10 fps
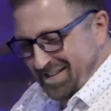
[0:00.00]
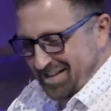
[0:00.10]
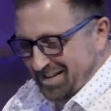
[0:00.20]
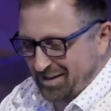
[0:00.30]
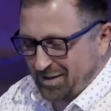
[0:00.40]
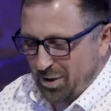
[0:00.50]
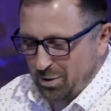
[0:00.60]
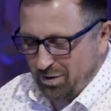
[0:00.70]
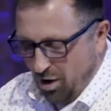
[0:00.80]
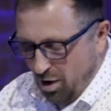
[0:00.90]

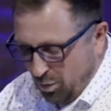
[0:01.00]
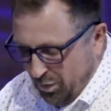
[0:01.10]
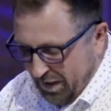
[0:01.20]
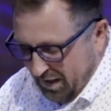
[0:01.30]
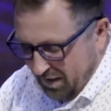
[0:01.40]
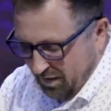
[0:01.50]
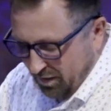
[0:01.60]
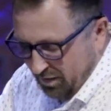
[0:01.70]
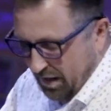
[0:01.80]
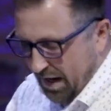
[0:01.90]
So all week,
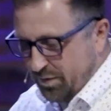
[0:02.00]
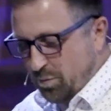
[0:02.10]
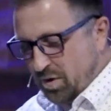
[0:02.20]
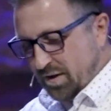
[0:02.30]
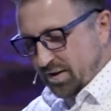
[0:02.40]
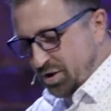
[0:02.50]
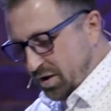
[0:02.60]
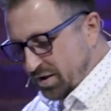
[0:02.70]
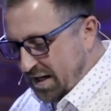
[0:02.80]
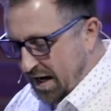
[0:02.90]
everyone on the
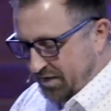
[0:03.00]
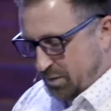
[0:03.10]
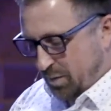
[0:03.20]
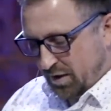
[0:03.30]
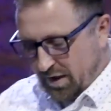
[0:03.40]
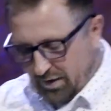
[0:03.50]
church staff has been looking